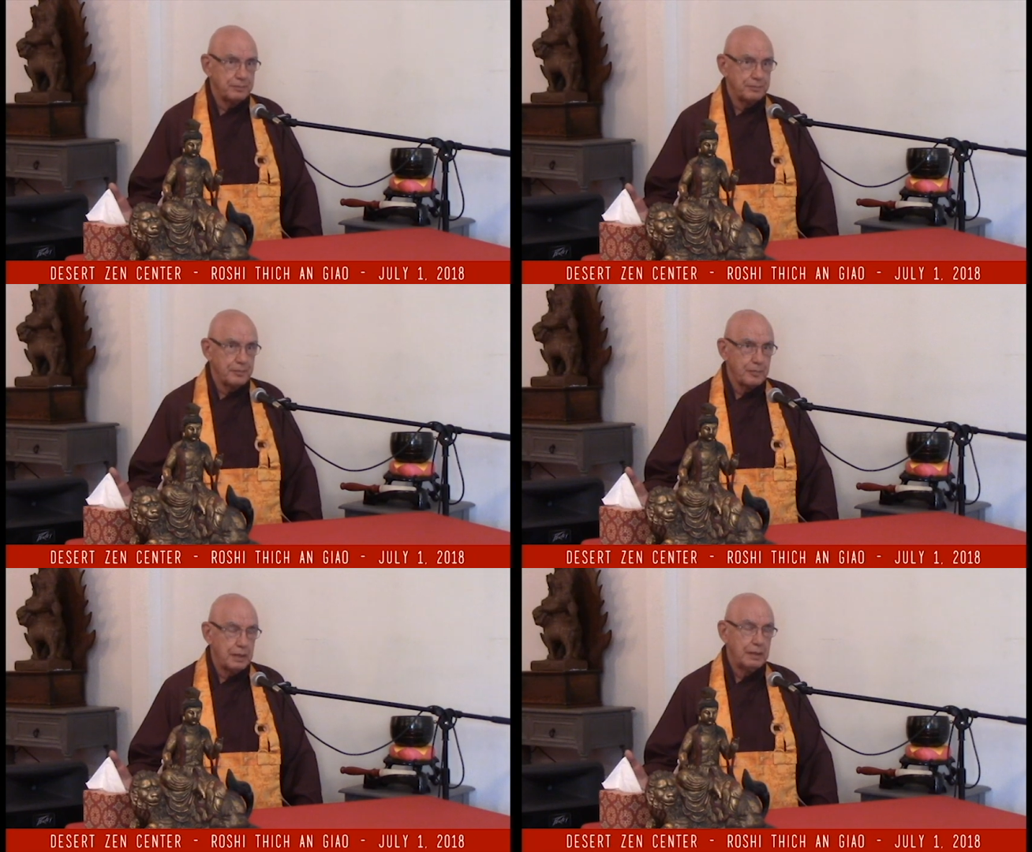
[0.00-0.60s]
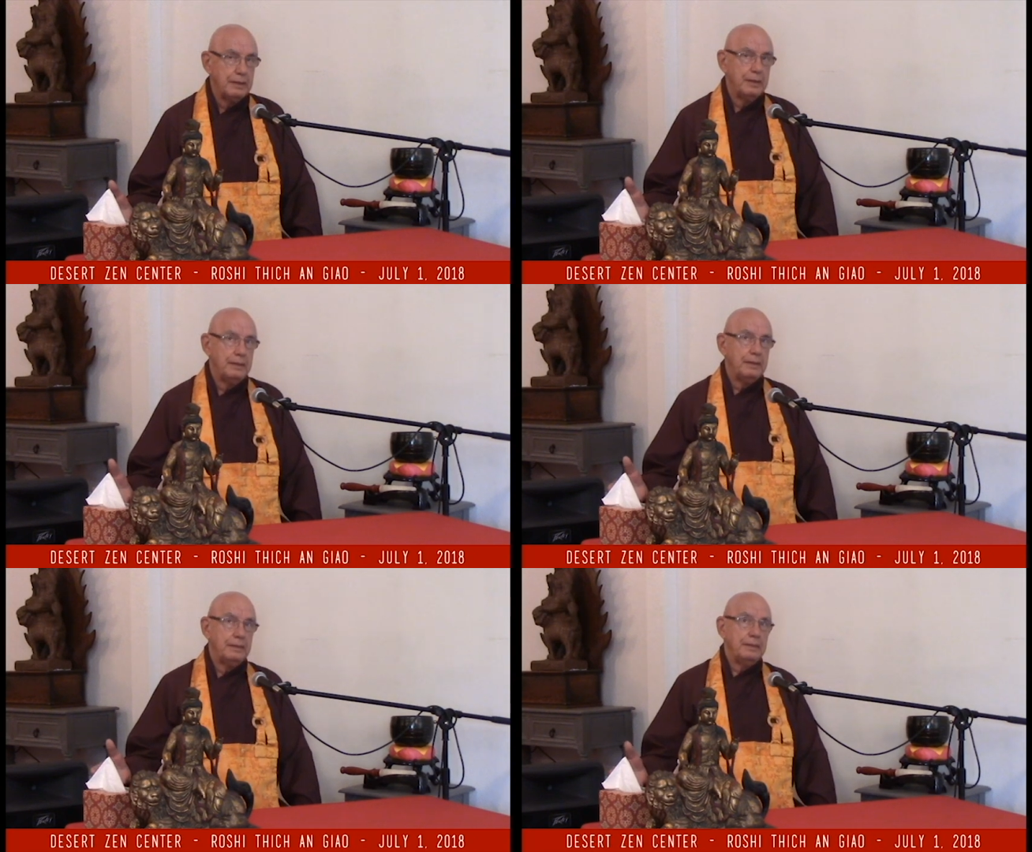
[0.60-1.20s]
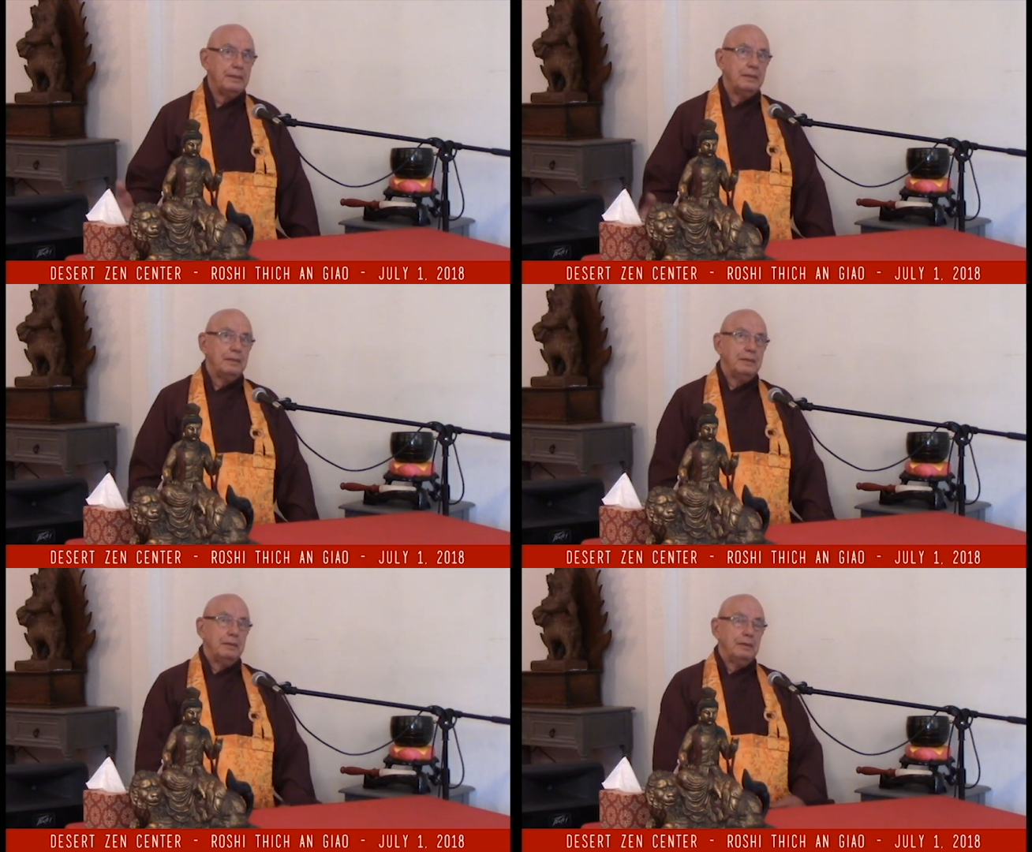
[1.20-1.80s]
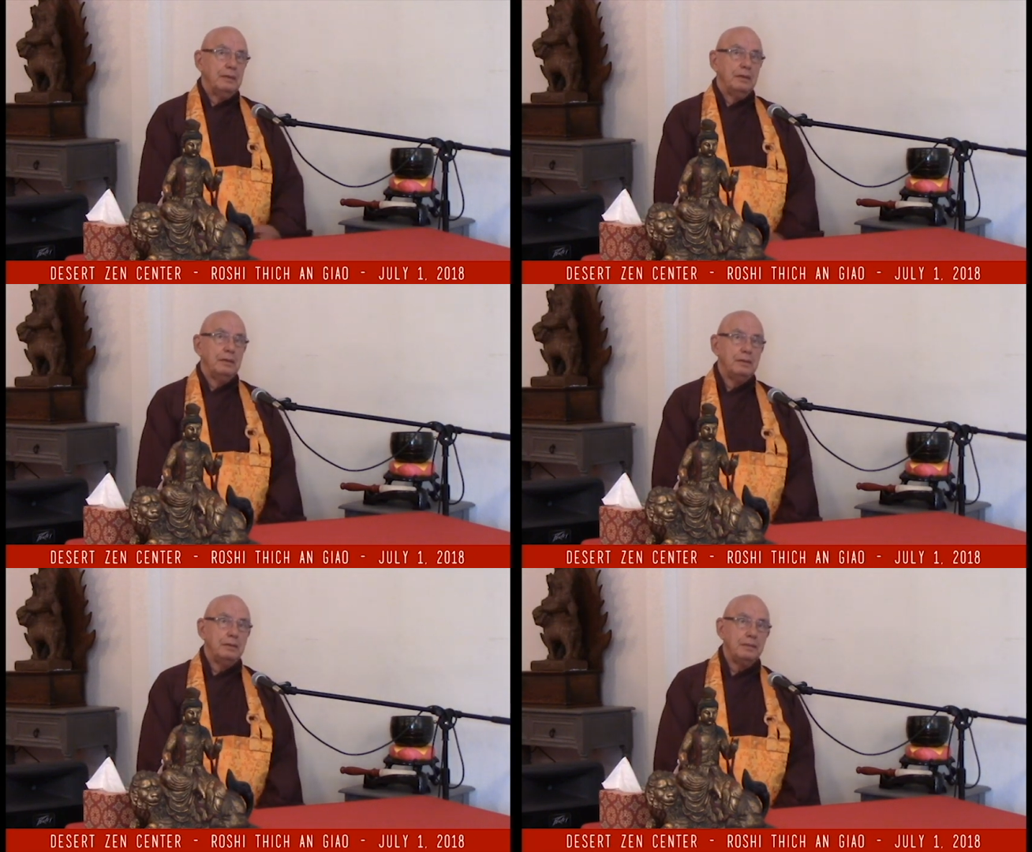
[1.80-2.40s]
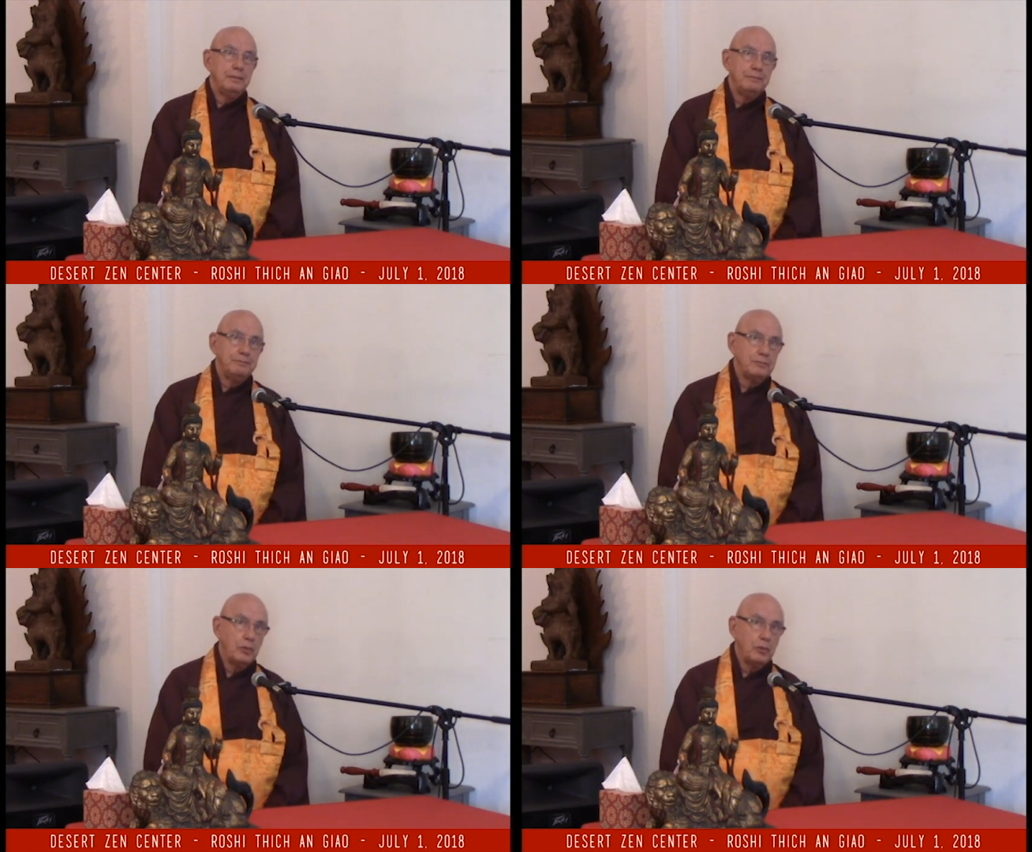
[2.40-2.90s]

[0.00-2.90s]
No one is speaking in this clip.